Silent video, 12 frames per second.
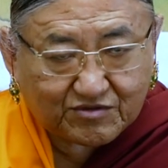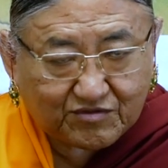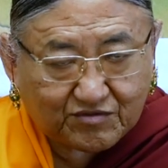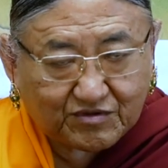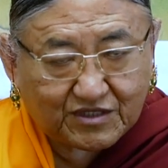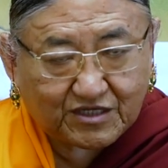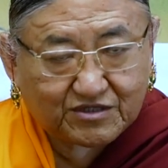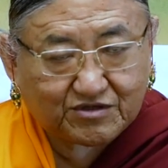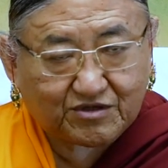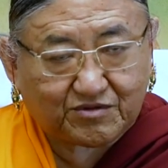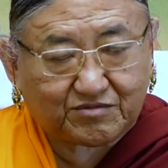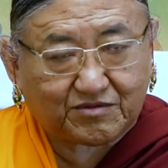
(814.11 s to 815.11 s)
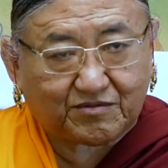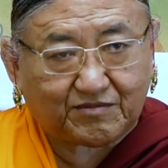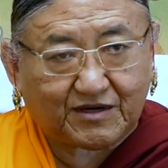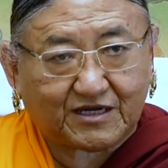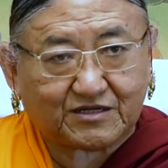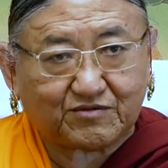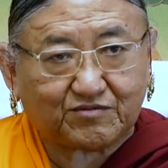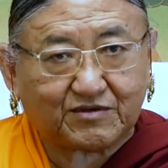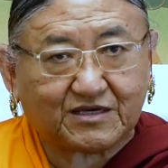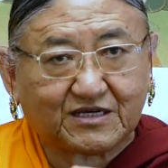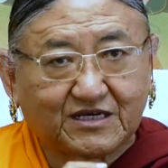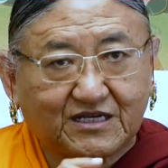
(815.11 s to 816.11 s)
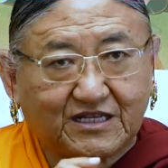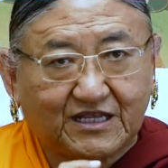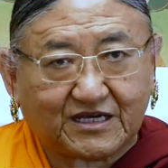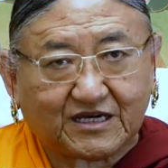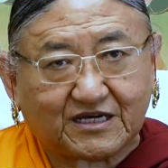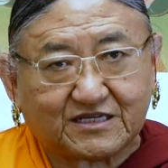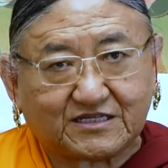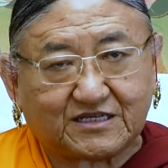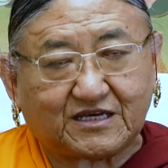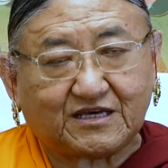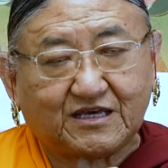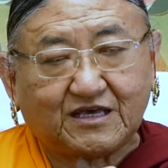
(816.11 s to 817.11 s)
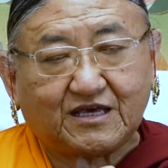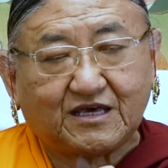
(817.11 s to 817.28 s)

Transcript: true nature of the mind, we cling as a